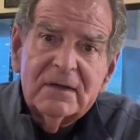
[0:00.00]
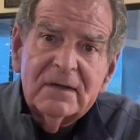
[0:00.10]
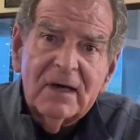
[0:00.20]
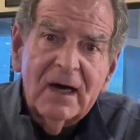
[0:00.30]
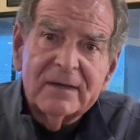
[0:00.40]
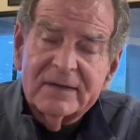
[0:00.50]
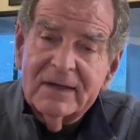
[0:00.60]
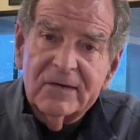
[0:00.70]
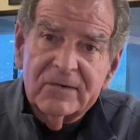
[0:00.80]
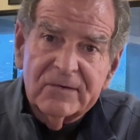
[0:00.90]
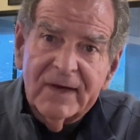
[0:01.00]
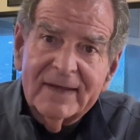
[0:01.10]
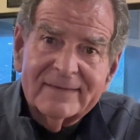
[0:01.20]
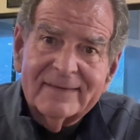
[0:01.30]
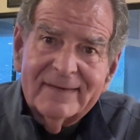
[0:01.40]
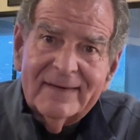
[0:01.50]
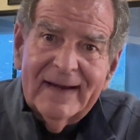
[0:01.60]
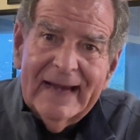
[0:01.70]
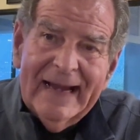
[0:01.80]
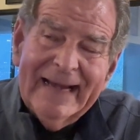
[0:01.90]
on the internet
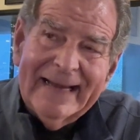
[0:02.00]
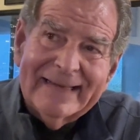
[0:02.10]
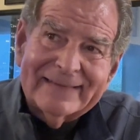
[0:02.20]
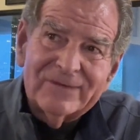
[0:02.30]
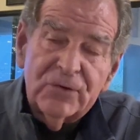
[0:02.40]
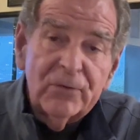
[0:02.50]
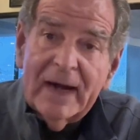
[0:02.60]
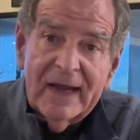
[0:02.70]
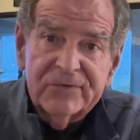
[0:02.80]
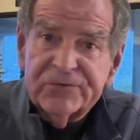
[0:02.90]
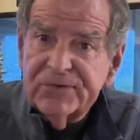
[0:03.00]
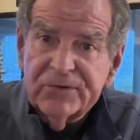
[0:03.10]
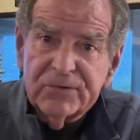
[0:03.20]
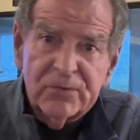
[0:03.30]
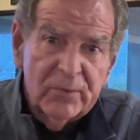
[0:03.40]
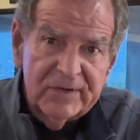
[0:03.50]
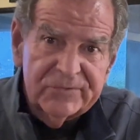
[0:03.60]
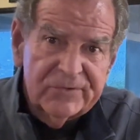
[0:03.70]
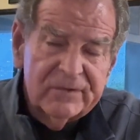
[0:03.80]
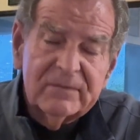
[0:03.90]
and you ask your
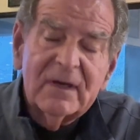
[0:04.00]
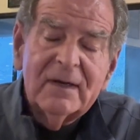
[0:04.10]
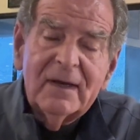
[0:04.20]
question,